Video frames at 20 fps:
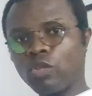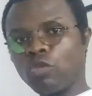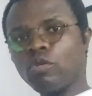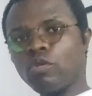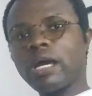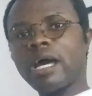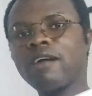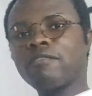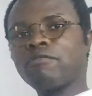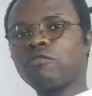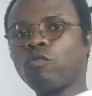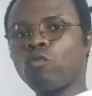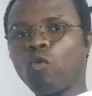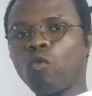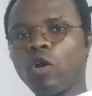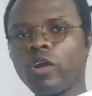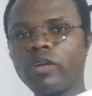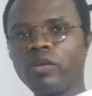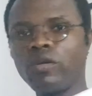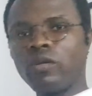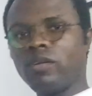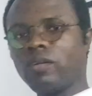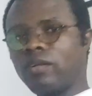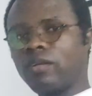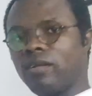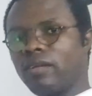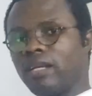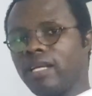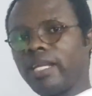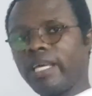you have one
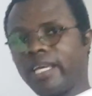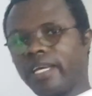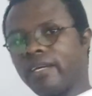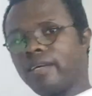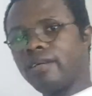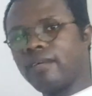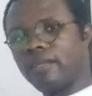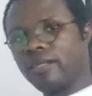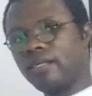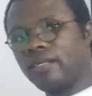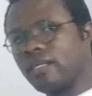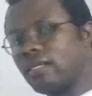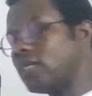layer,